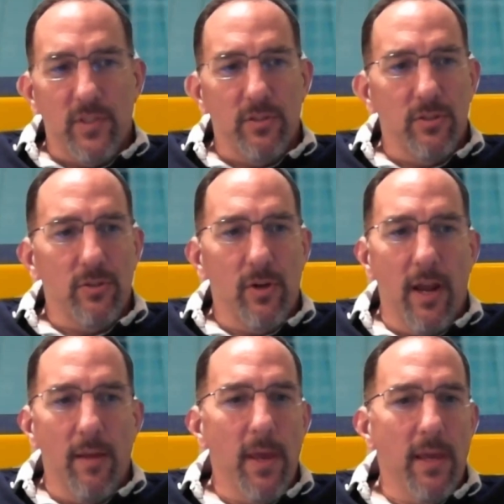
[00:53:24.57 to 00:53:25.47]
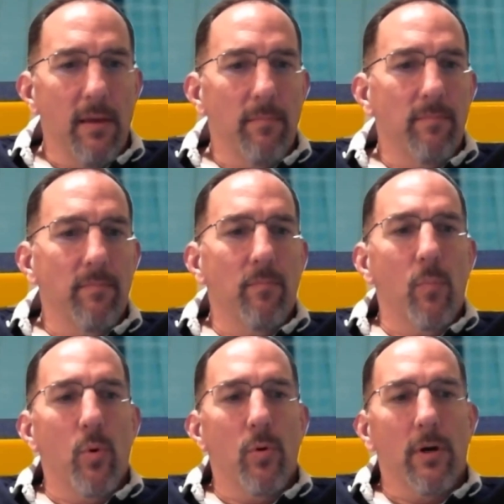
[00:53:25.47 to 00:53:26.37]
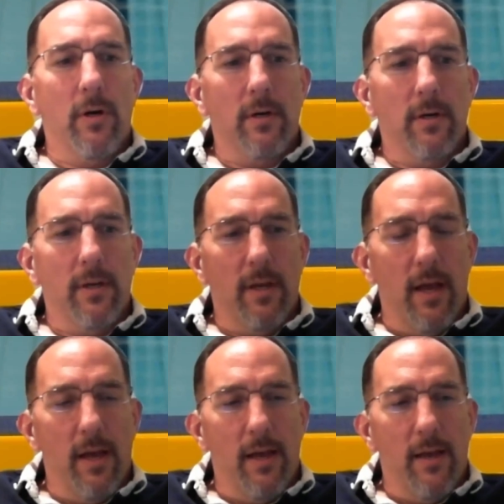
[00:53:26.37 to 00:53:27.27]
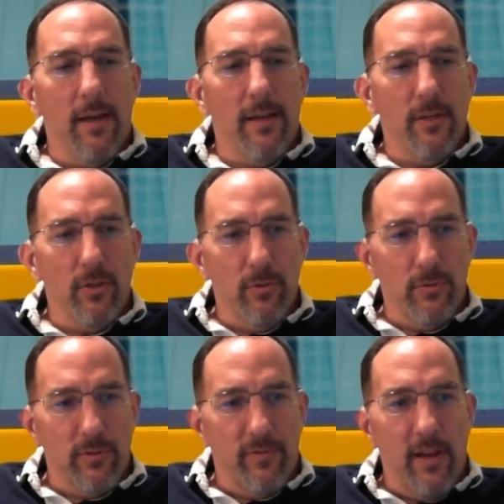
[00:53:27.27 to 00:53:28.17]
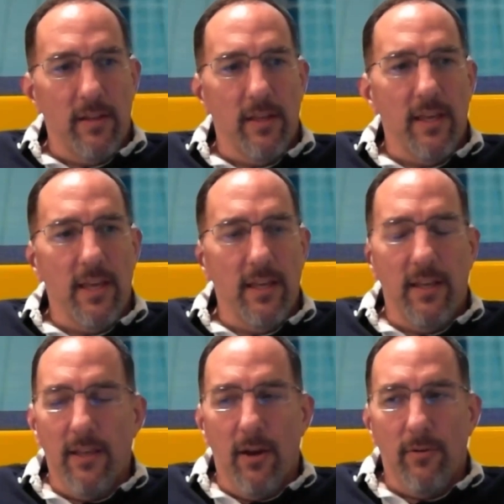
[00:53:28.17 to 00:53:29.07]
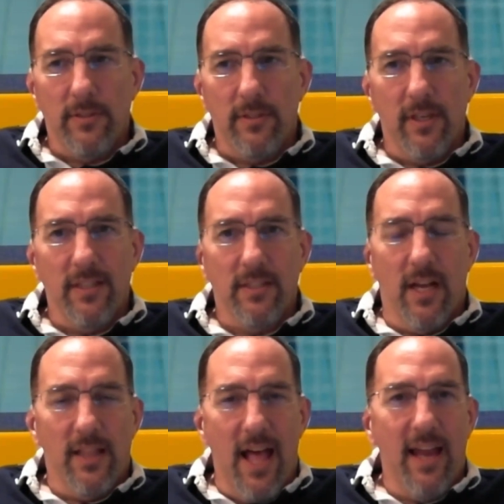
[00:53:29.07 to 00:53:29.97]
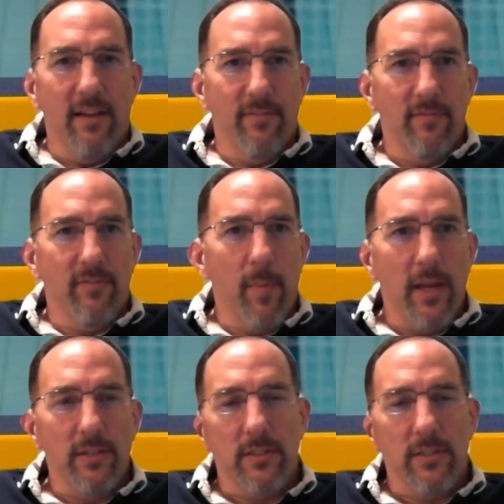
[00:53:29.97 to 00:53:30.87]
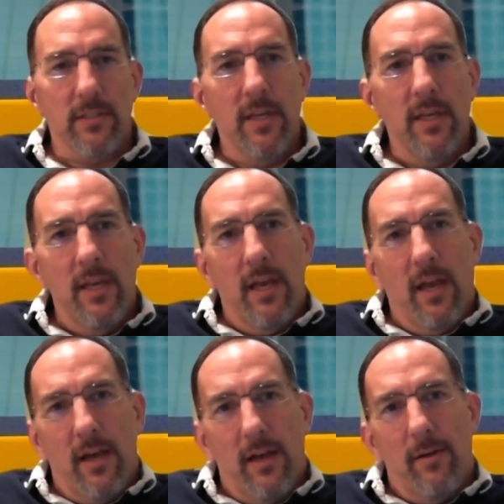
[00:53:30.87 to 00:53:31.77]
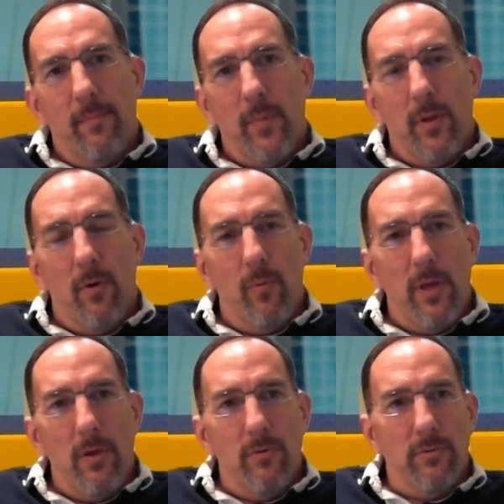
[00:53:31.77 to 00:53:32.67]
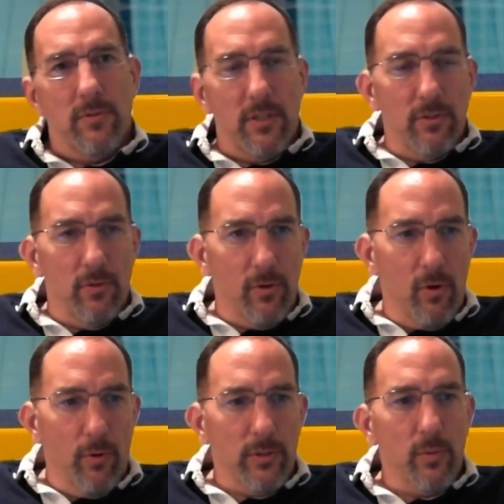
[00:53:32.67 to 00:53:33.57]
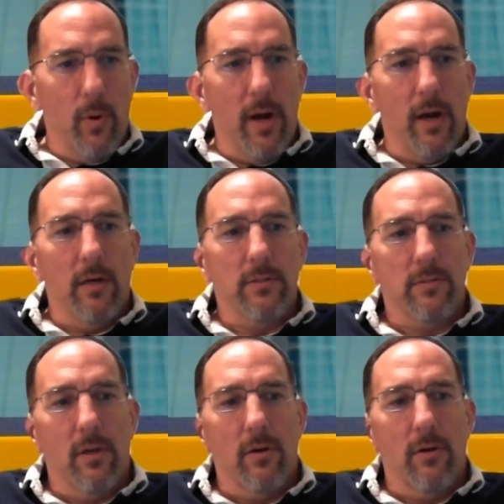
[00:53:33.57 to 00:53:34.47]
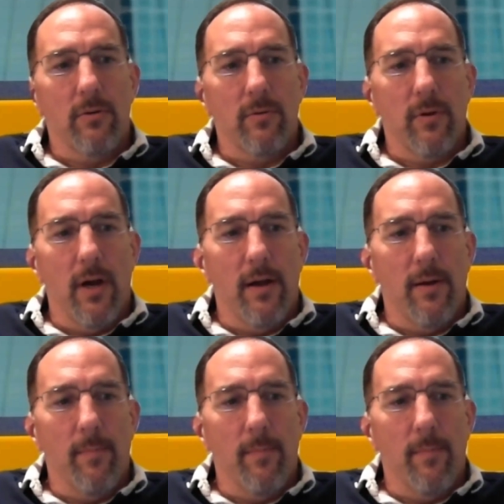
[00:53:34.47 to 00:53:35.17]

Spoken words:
just to try and make it more user friendly. It's a lot of information. We use digital courseware, so